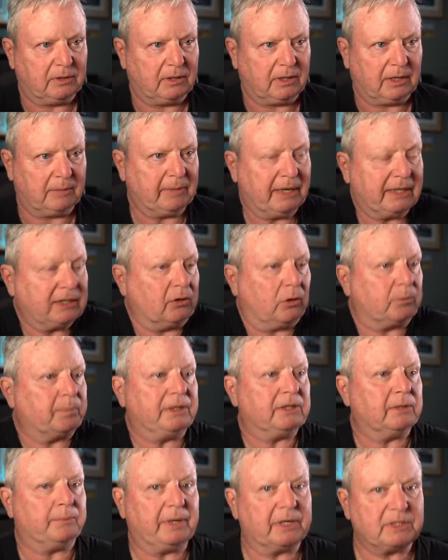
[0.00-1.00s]
I might not be
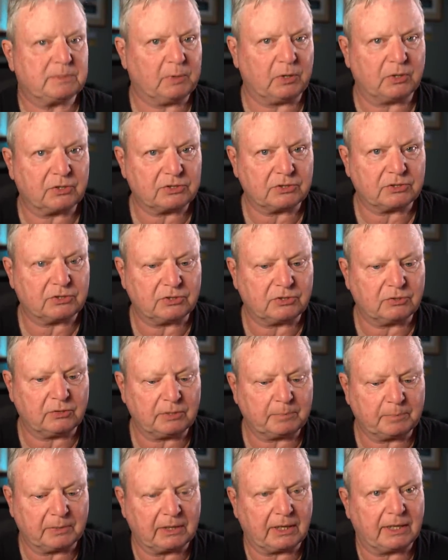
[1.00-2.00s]
the best person to do
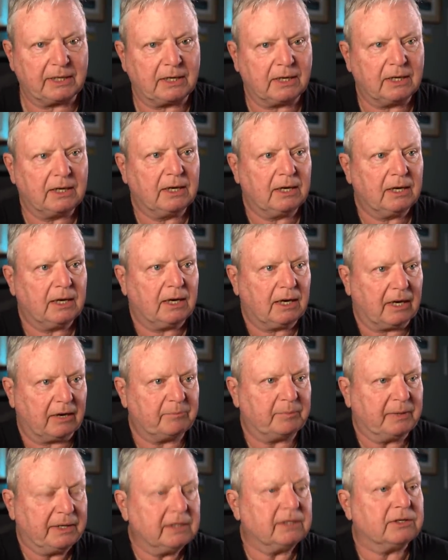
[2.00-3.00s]
it, but I've
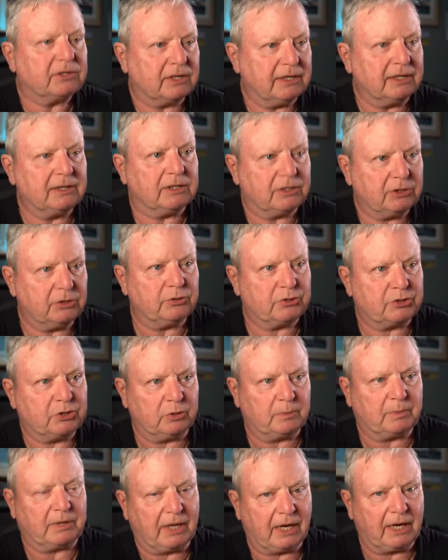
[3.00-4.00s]
been in the
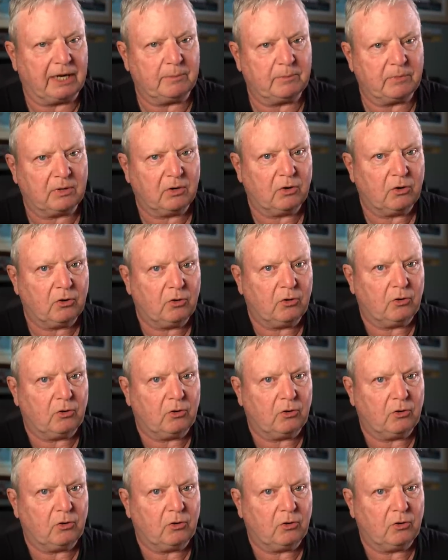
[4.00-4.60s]
YouTube game